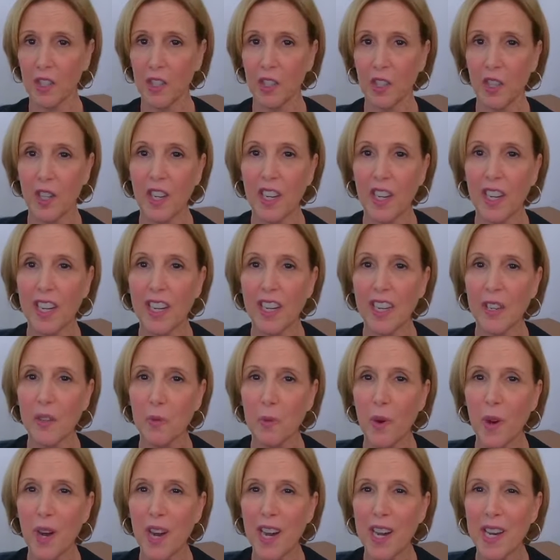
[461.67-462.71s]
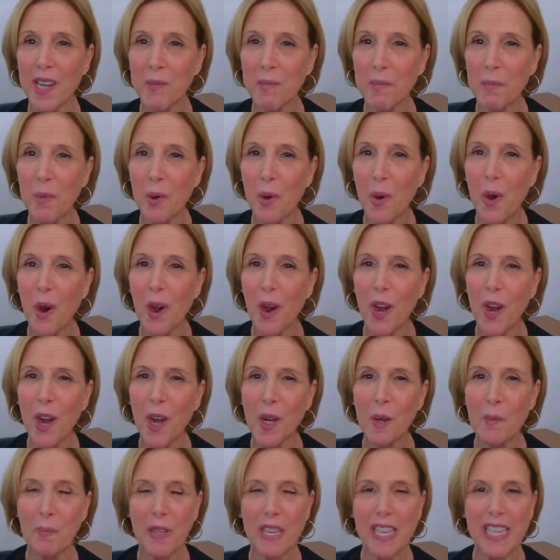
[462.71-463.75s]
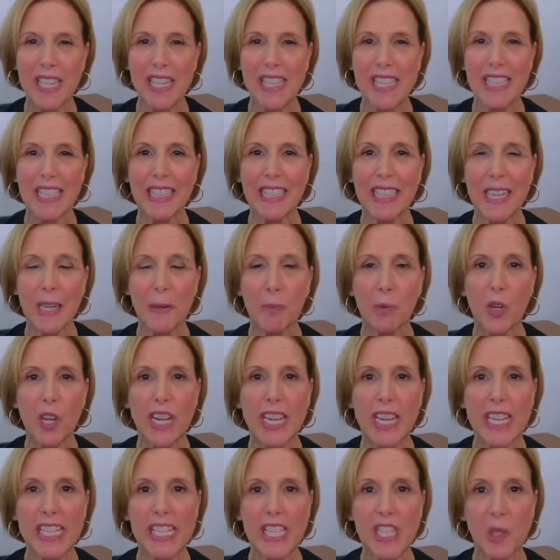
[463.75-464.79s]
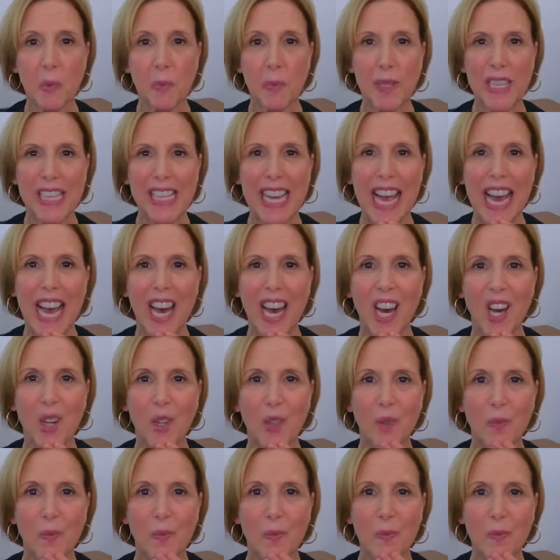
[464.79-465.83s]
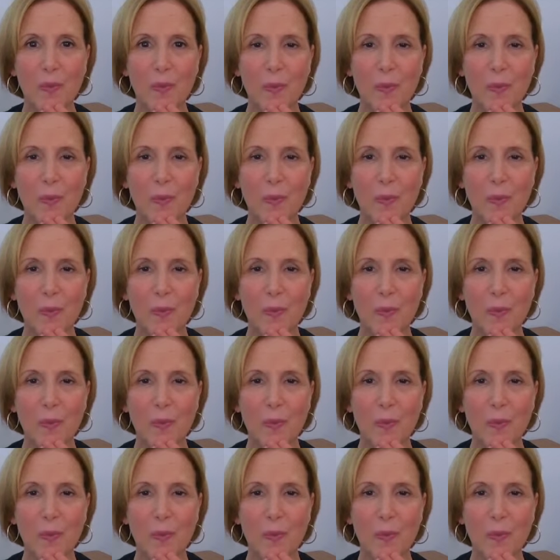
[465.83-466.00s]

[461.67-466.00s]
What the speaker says: Good. One more. Be deliberate. Speak out.